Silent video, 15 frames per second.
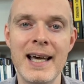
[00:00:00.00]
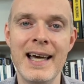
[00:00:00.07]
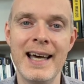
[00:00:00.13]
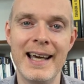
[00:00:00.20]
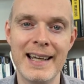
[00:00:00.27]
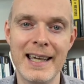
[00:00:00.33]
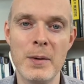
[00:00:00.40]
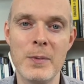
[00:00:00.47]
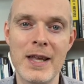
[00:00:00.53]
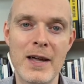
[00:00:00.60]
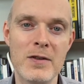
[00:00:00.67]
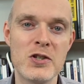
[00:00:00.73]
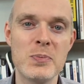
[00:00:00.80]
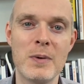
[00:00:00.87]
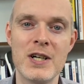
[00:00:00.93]
And again, without
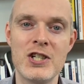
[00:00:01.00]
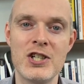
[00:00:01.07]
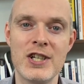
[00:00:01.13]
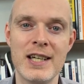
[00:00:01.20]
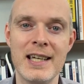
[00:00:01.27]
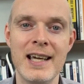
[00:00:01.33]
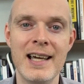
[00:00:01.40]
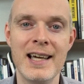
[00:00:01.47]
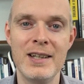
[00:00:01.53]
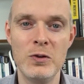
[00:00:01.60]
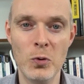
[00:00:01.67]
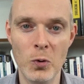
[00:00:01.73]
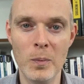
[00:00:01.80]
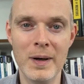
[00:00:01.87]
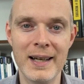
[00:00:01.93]
the spreadsheet,
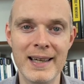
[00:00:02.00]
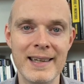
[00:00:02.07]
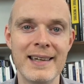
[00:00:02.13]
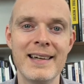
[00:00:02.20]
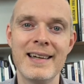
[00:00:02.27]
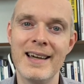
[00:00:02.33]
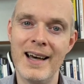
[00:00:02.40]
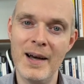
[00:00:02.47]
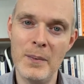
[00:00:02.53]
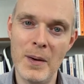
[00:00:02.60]
normally um,